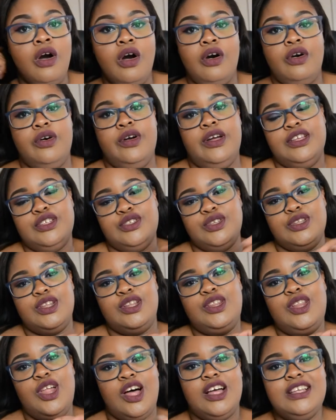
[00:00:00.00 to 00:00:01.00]
Okay, so
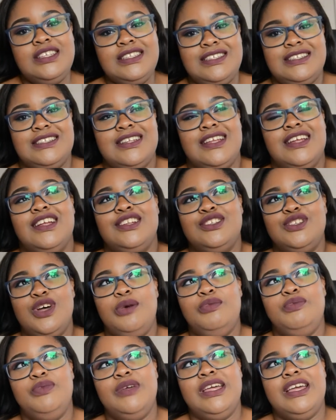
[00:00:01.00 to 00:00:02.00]
the last
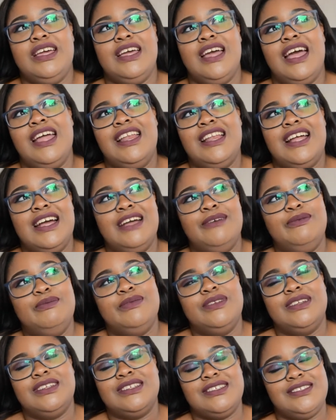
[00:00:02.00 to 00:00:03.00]
topic, and I'm
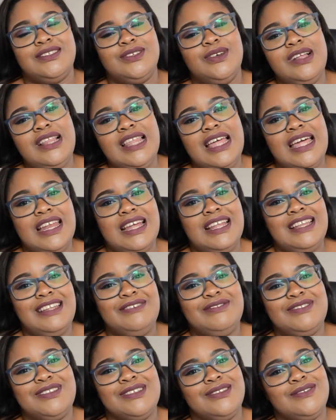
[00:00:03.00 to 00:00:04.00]
so glad I
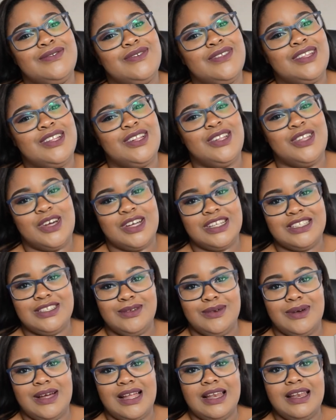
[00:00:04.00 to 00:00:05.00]
left this for the
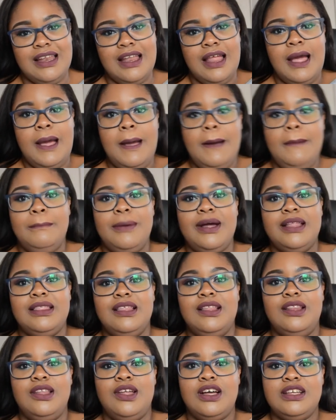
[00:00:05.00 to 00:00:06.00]
last one, but
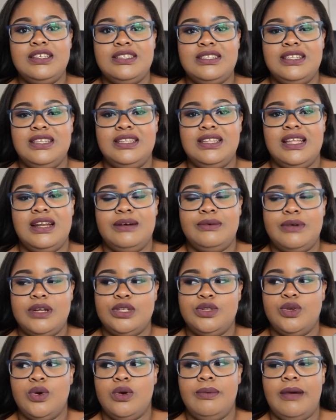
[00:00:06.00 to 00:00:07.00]
the last thing that I want
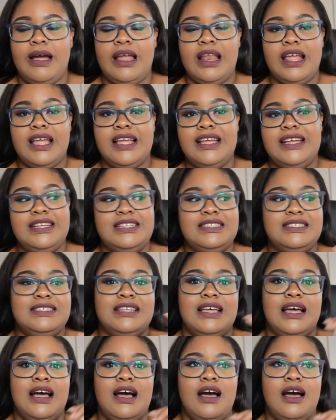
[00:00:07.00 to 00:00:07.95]
to talk about is